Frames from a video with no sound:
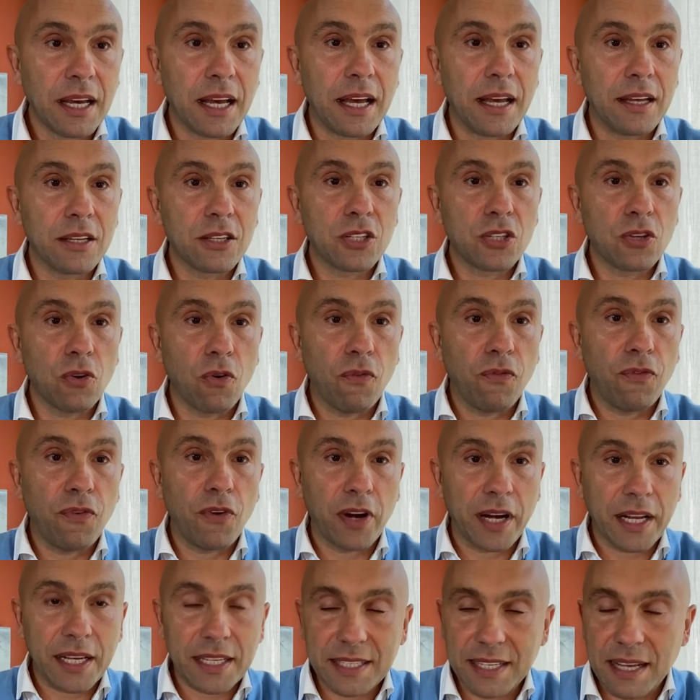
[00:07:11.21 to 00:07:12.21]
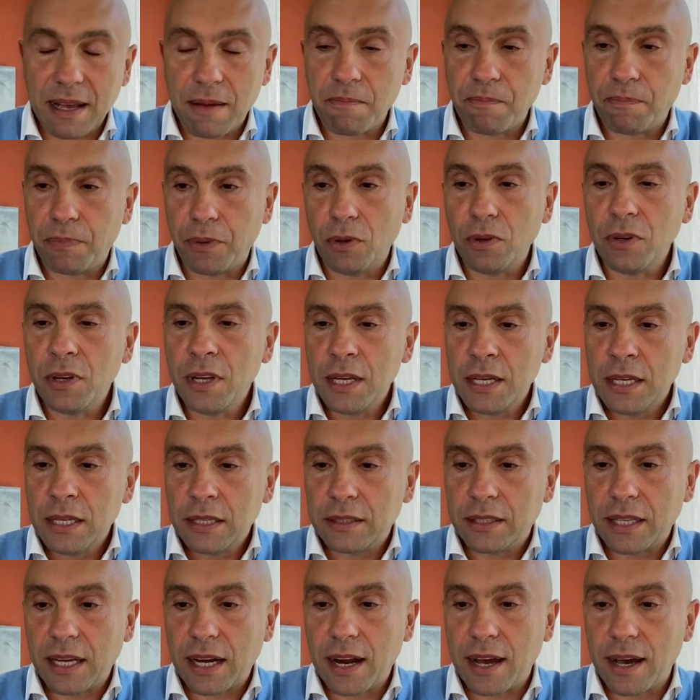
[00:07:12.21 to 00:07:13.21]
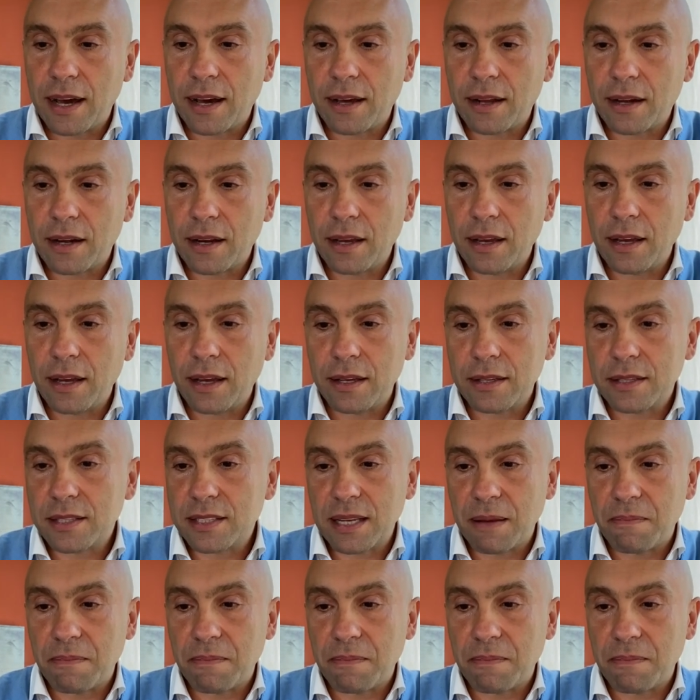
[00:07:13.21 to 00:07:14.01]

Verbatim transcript: Uh, so, for example, there are uh,